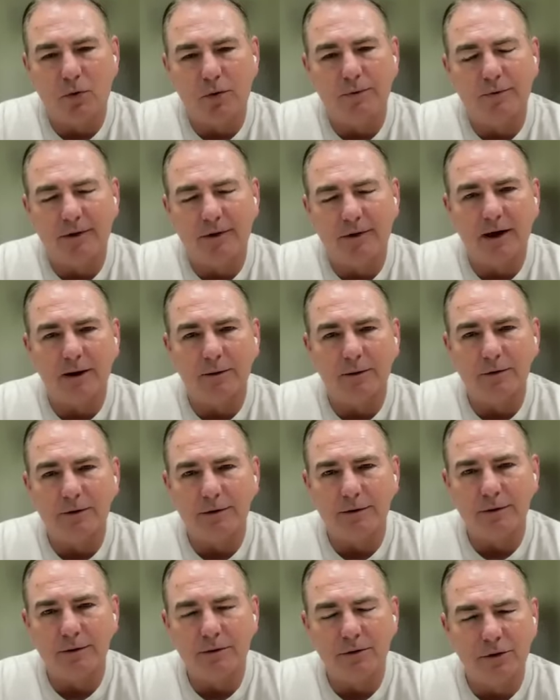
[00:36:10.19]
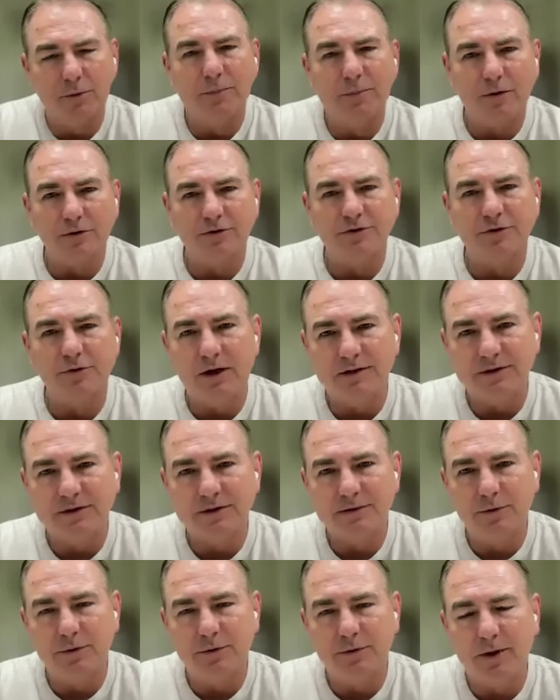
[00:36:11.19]
an, important thing when you you build
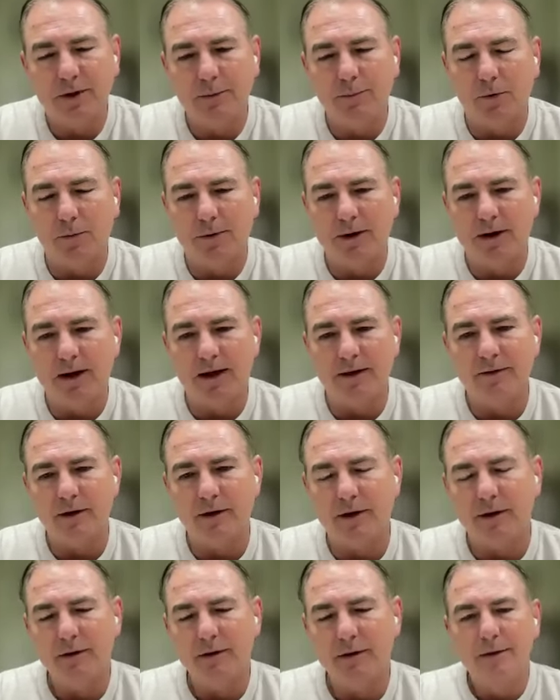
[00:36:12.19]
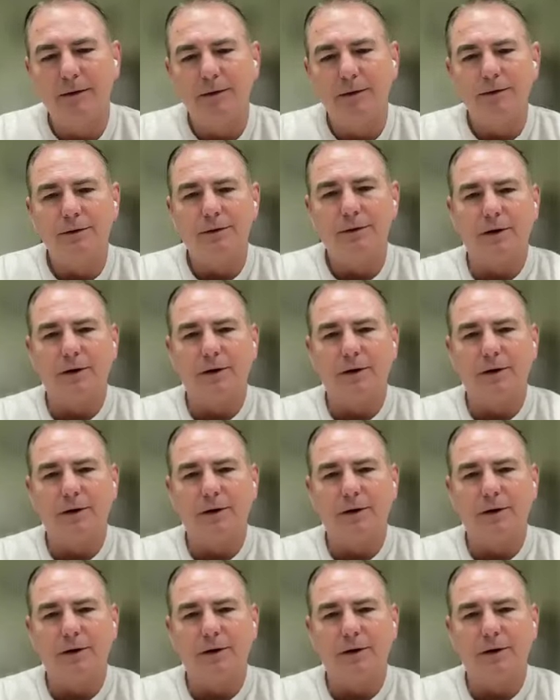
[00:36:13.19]
trust with people. But I think okay.